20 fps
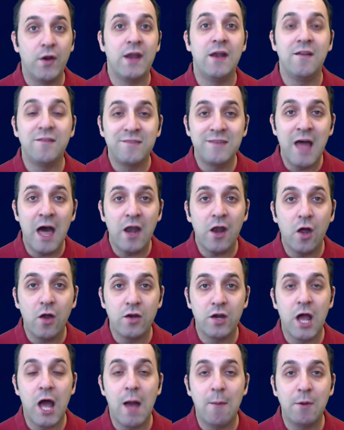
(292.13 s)
it is not
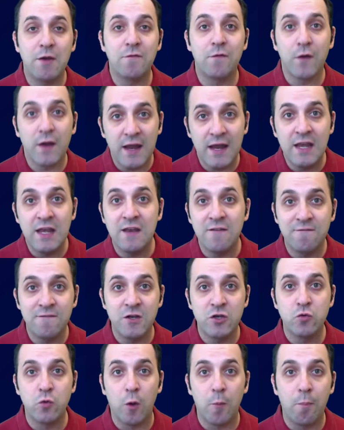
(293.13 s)
uncommon for individual